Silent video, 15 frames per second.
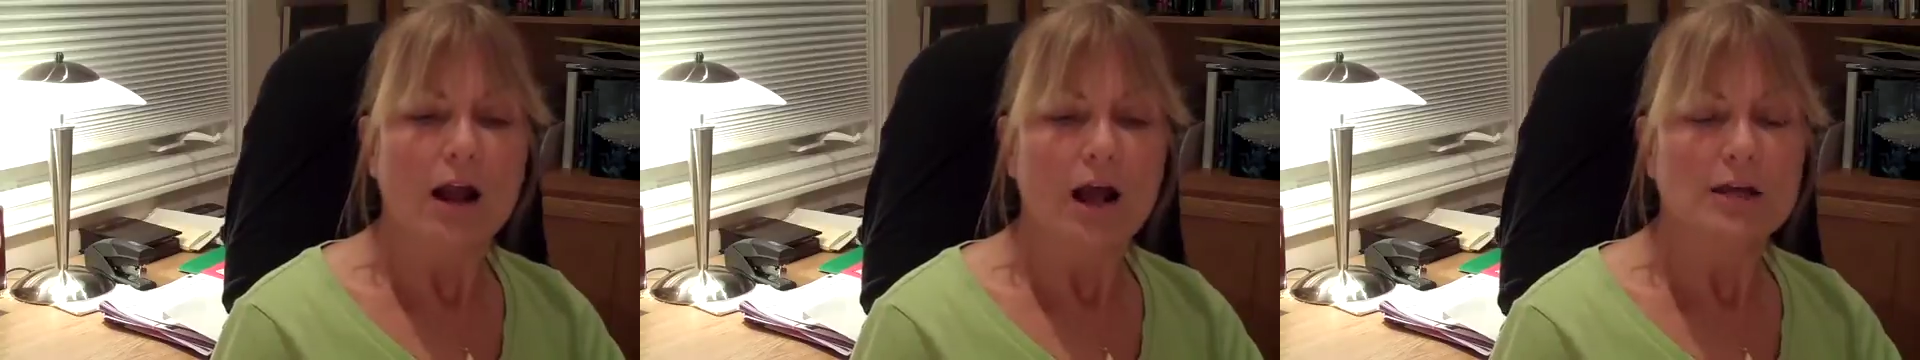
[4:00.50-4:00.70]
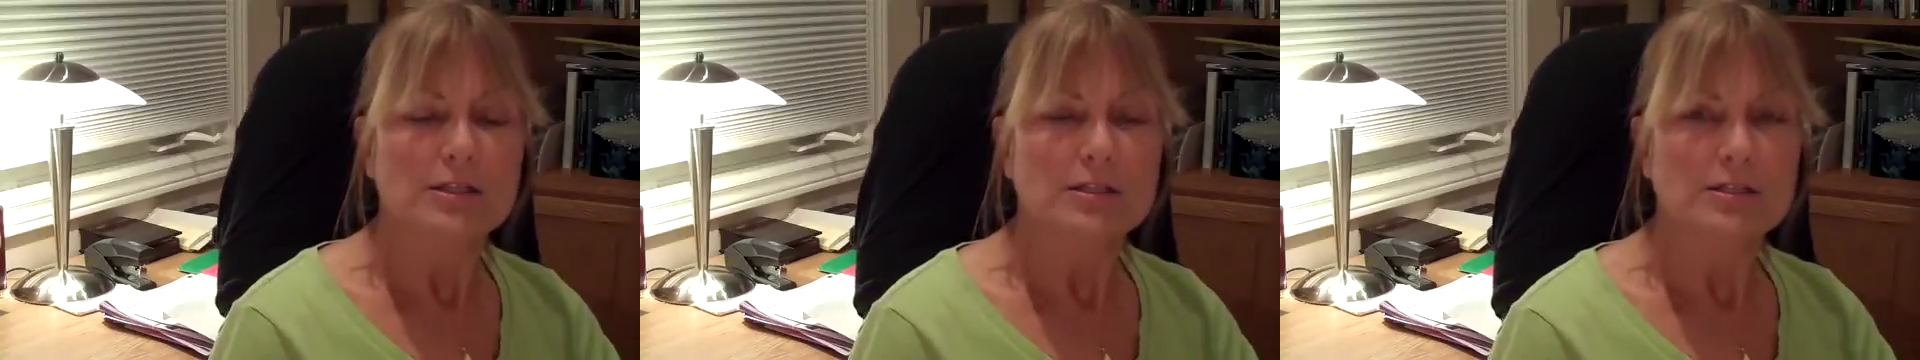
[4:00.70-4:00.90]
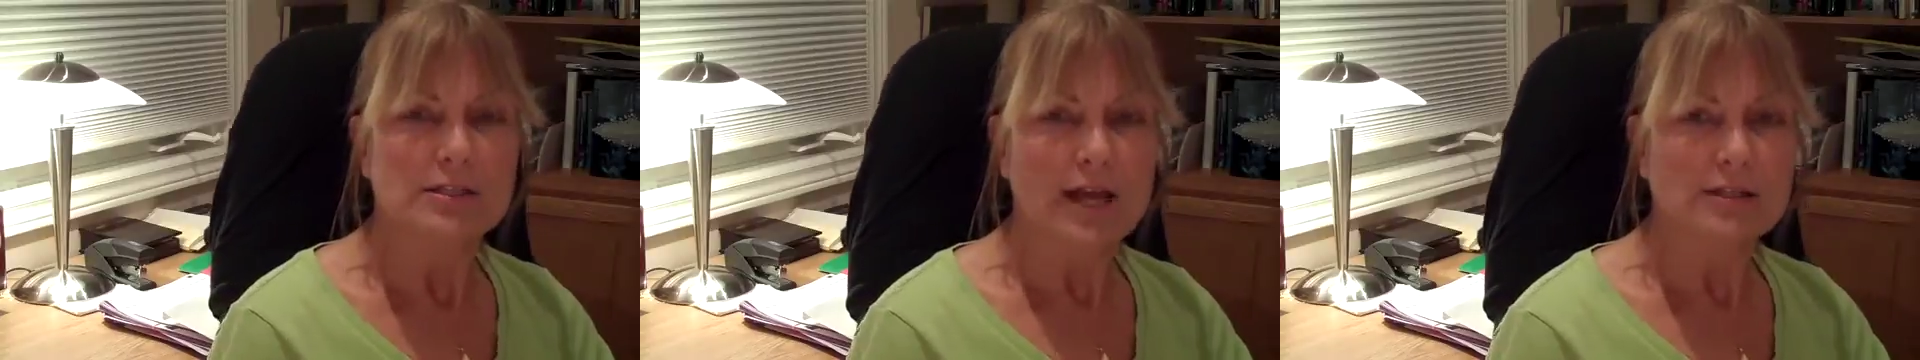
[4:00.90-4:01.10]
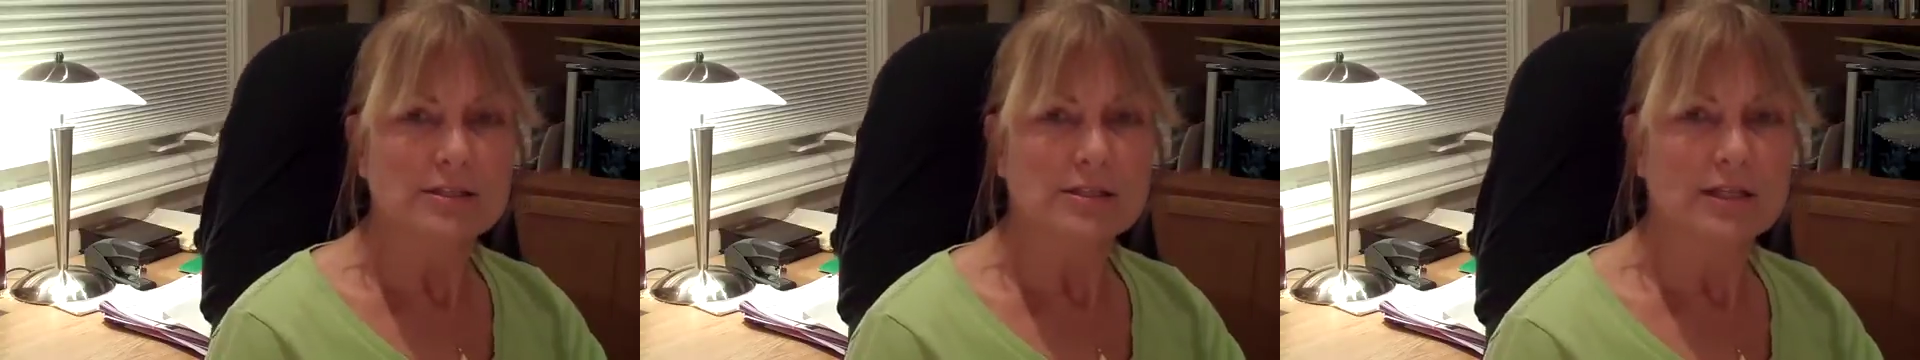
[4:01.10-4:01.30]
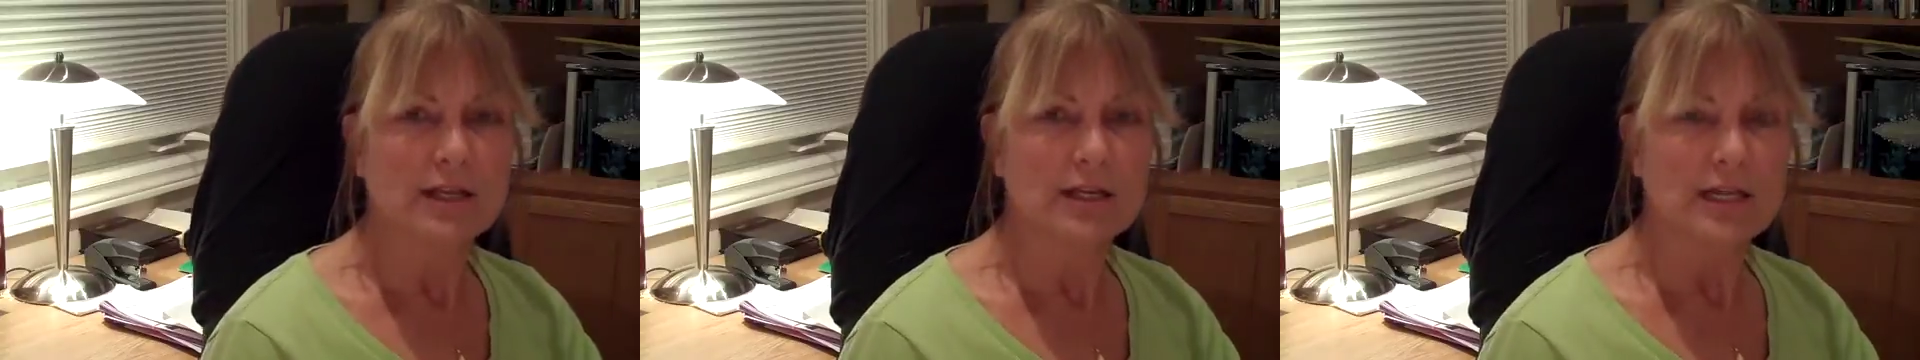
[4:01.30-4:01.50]

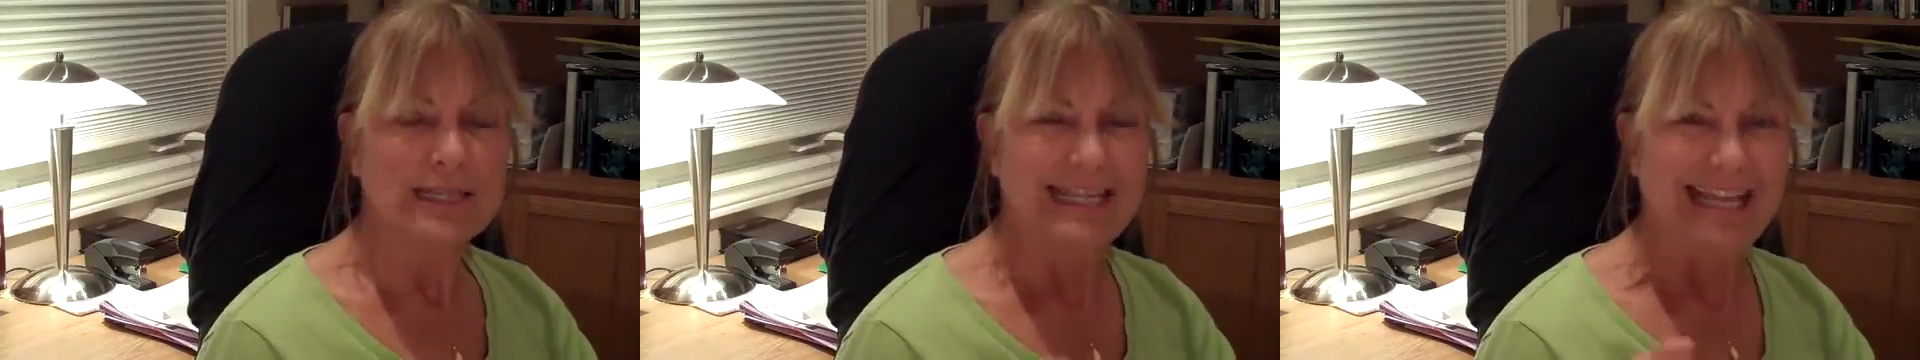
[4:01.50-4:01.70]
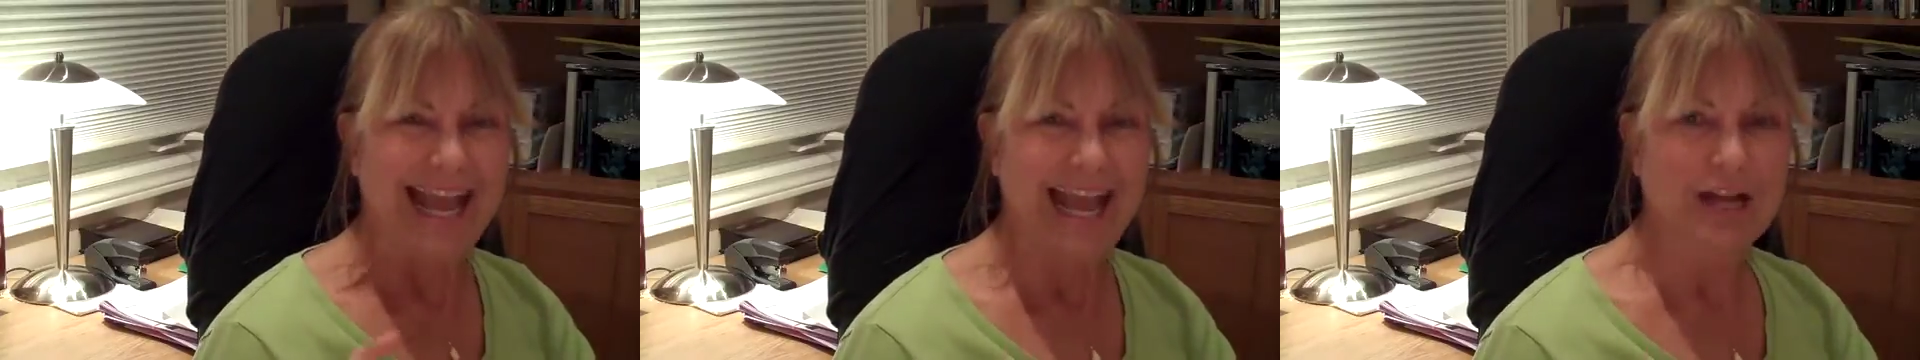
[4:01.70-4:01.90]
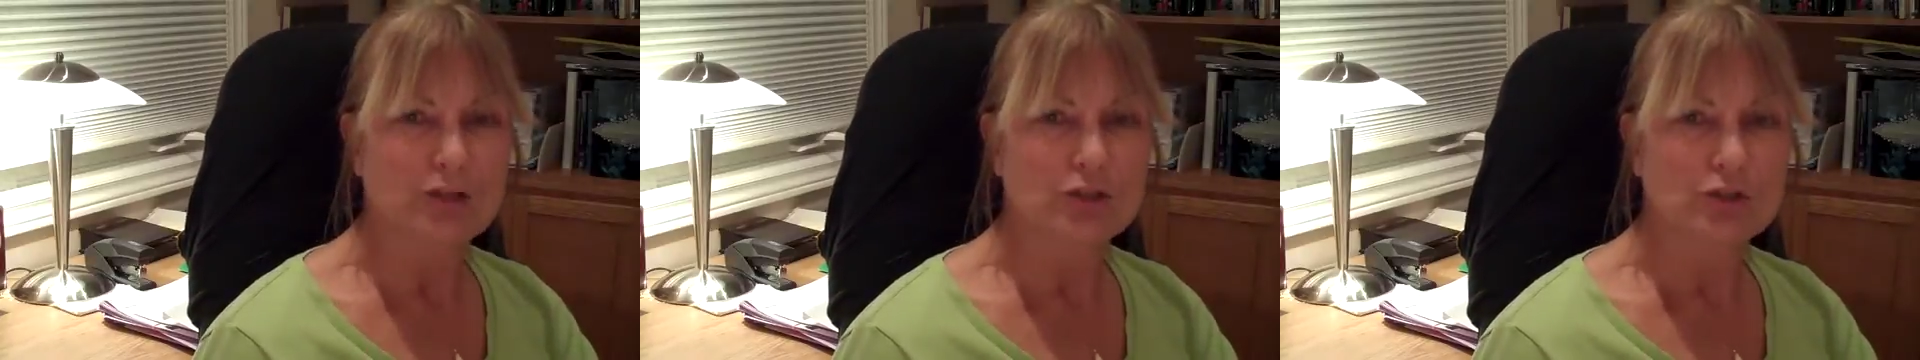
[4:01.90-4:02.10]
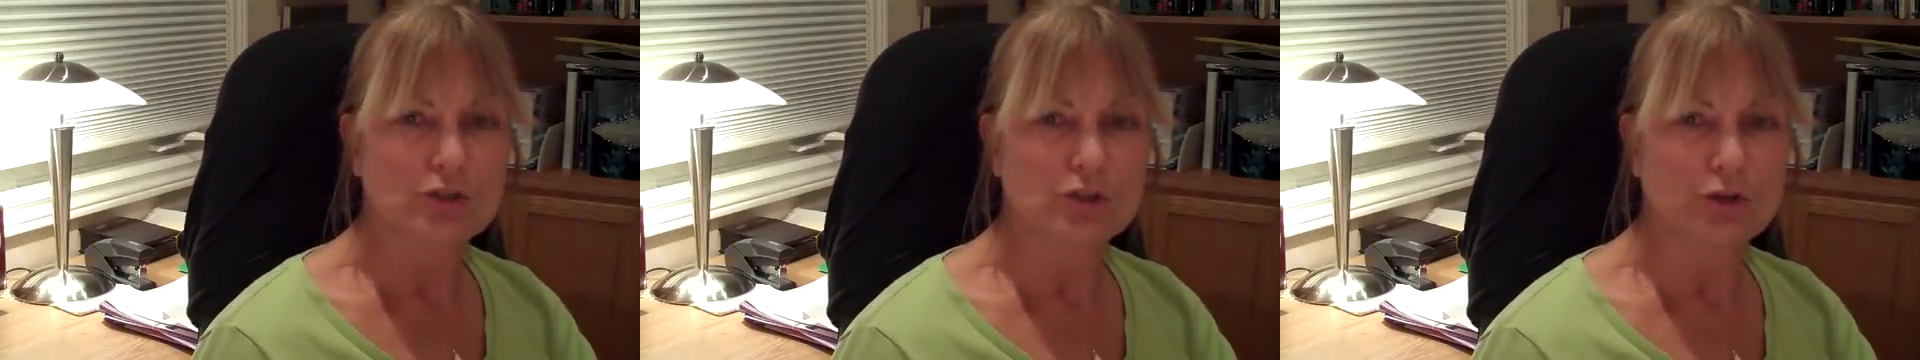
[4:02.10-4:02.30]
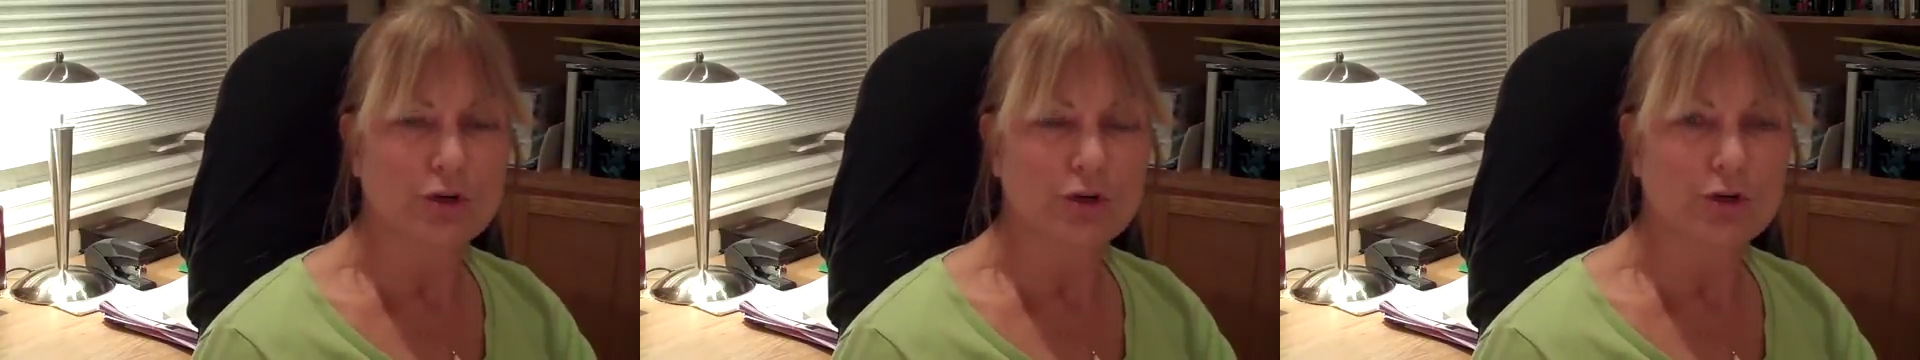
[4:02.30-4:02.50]
assessing the
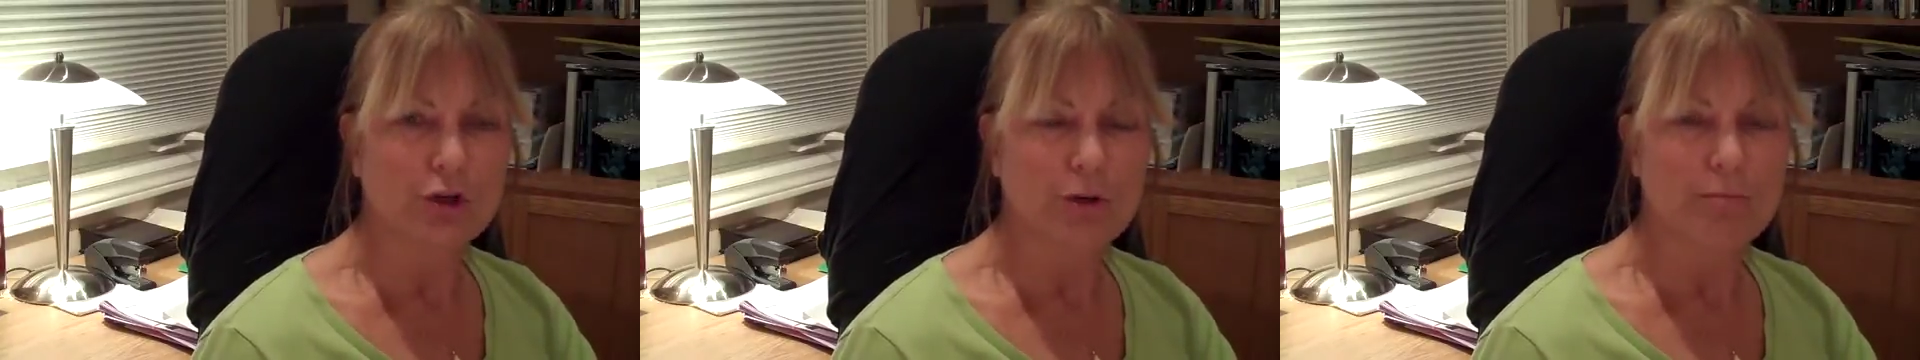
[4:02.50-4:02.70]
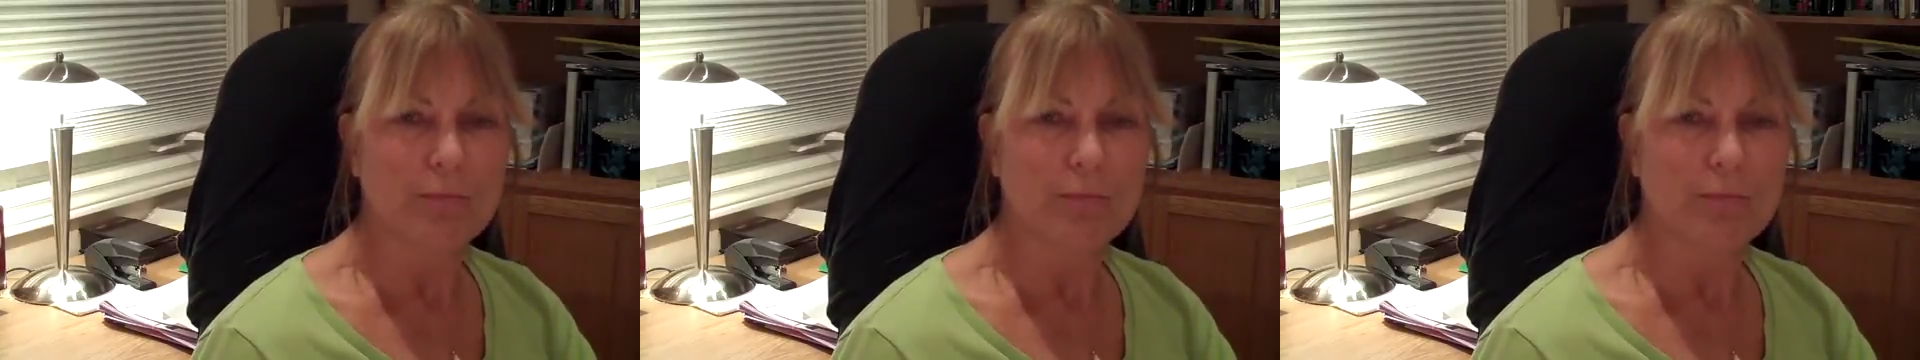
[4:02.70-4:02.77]
external